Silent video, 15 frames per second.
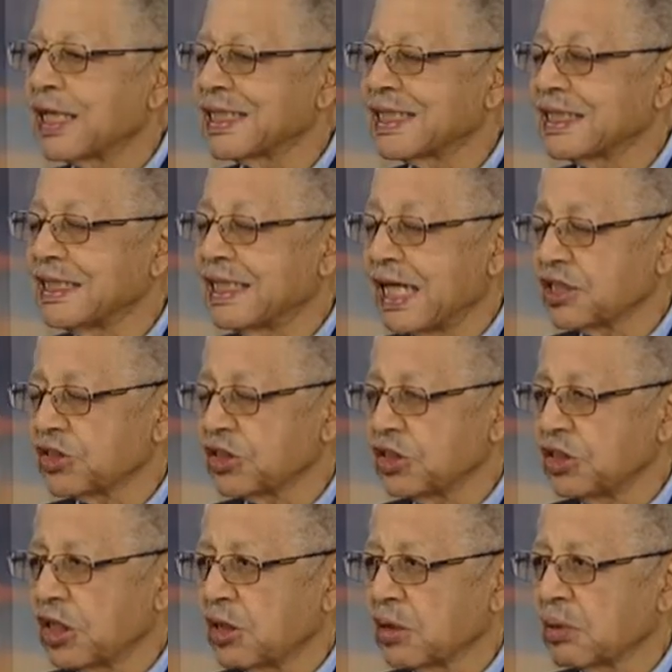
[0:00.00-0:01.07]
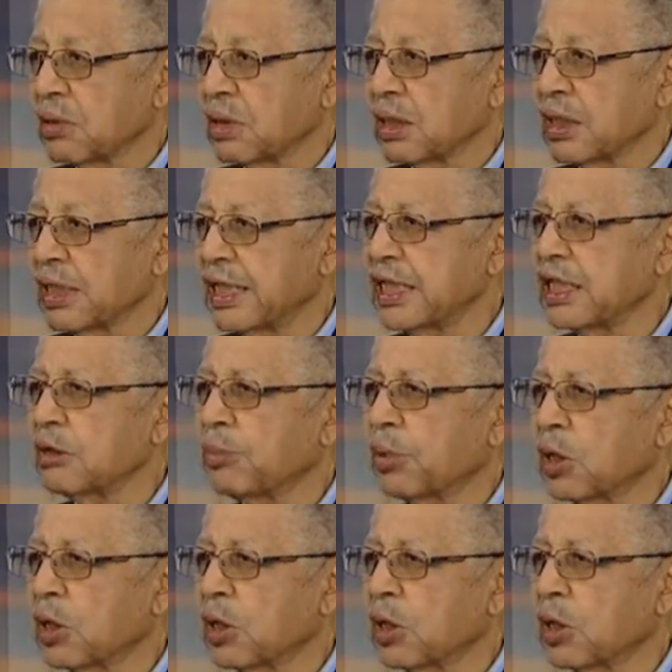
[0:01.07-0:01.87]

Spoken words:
Yes and no. He could